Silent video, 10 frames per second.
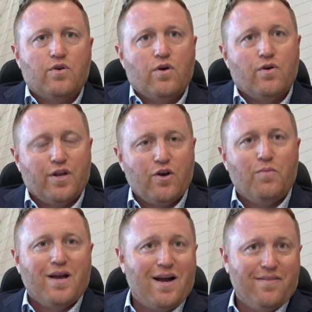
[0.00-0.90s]
turn and go
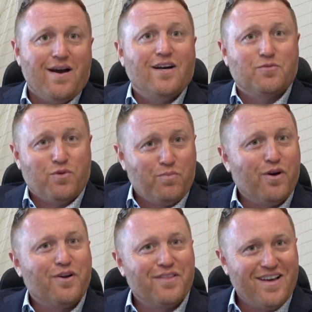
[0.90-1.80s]
behind the hospital
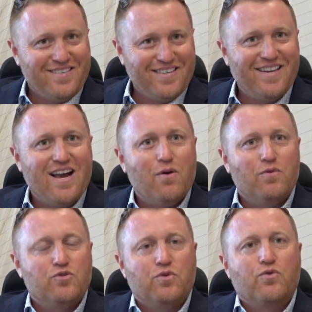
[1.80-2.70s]
parking lot to get out,
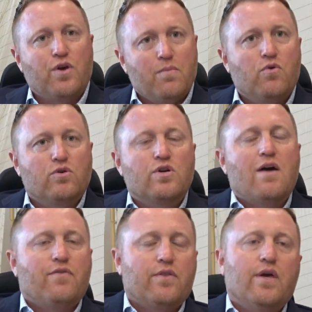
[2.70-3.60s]
which would create more
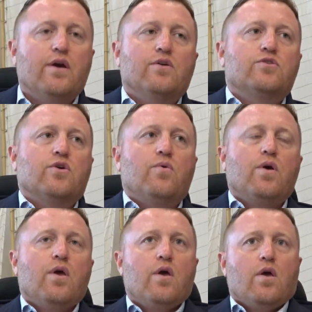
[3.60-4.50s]
traffic there. Yeah.
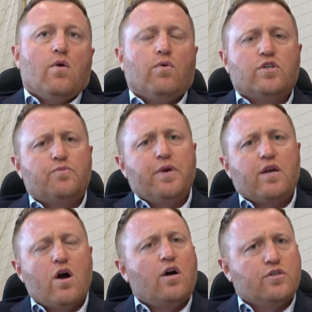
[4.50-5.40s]
So we're just
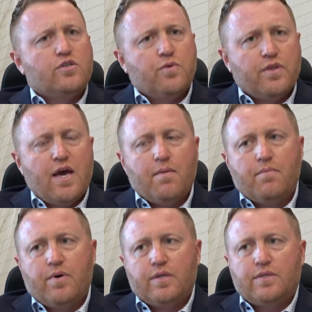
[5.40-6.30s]
being cautious with
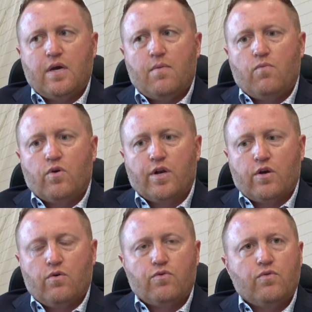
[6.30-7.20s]
that, but we're
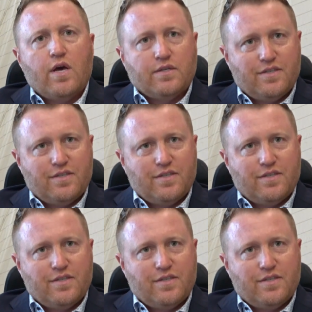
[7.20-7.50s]
going to go through that study. I vote for